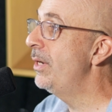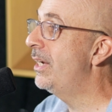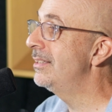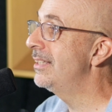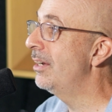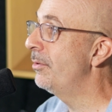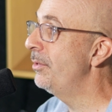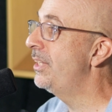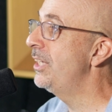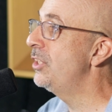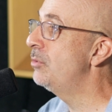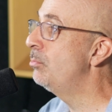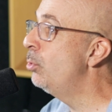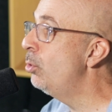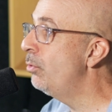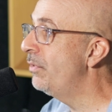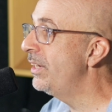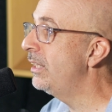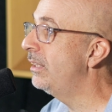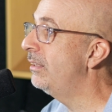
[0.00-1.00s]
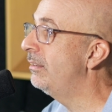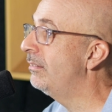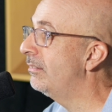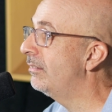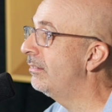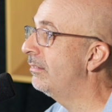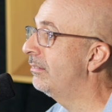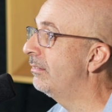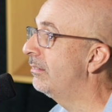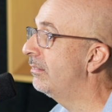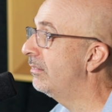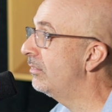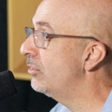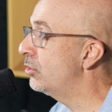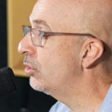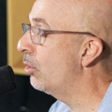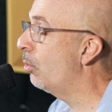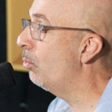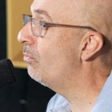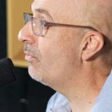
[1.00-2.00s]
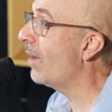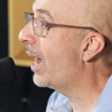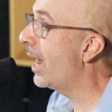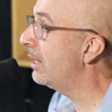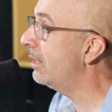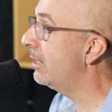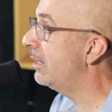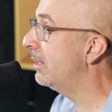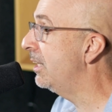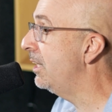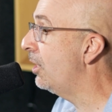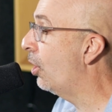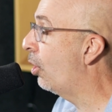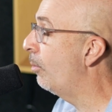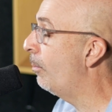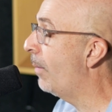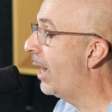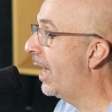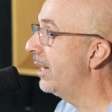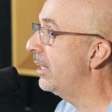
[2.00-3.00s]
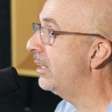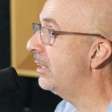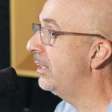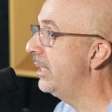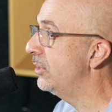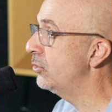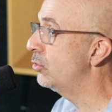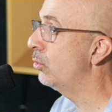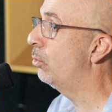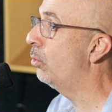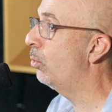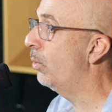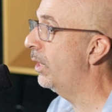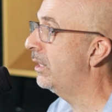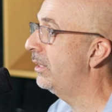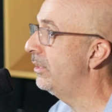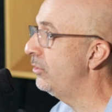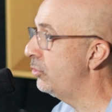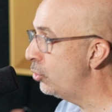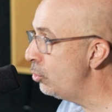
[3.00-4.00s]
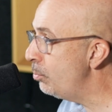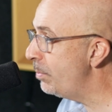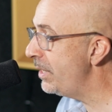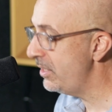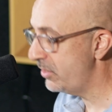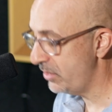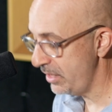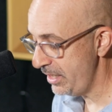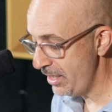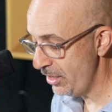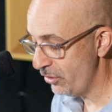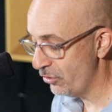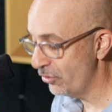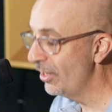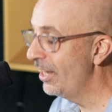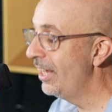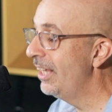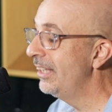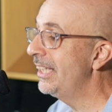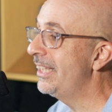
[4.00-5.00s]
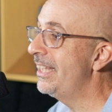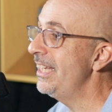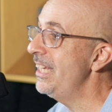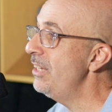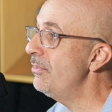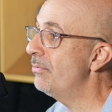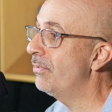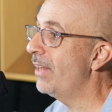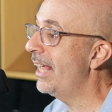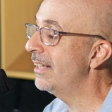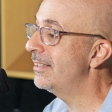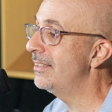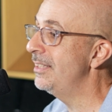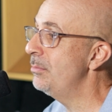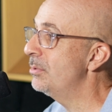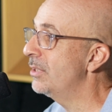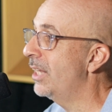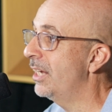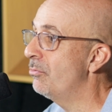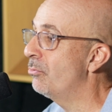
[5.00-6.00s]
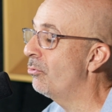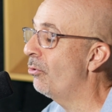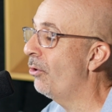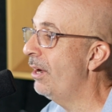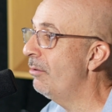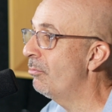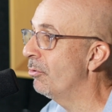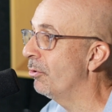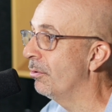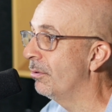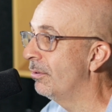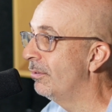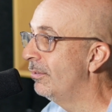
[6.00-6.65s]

because everything's moving so violently, harmonically, and so quickly, 2 beats each, that the E flat seems like forever.